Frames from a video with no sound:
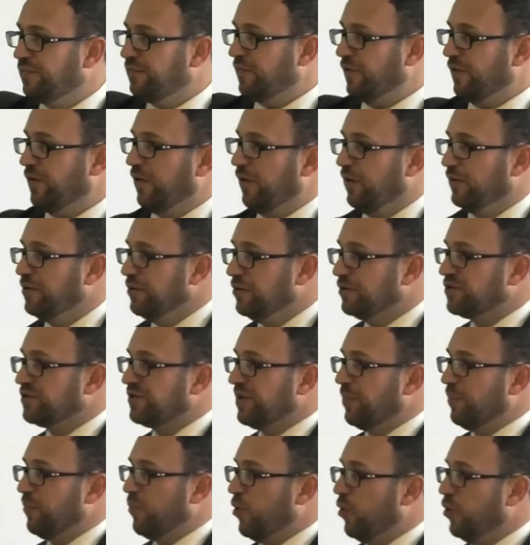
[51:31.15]
for all your
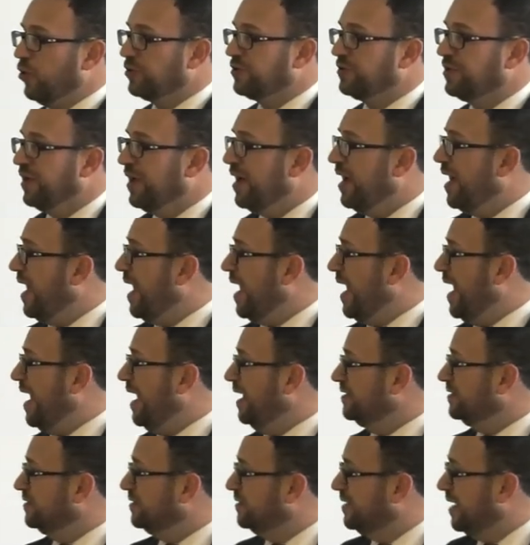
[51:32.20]
support,
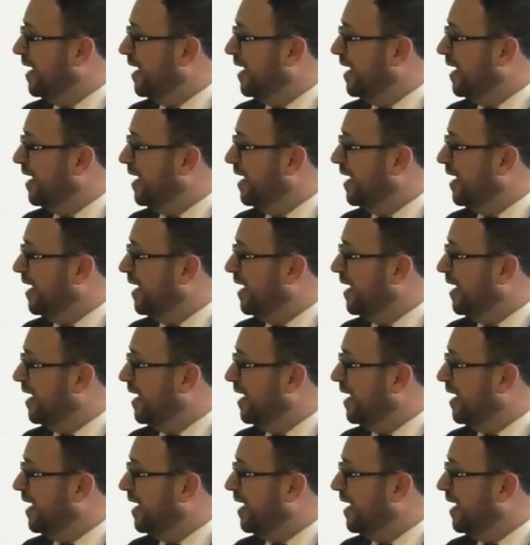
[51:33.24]
and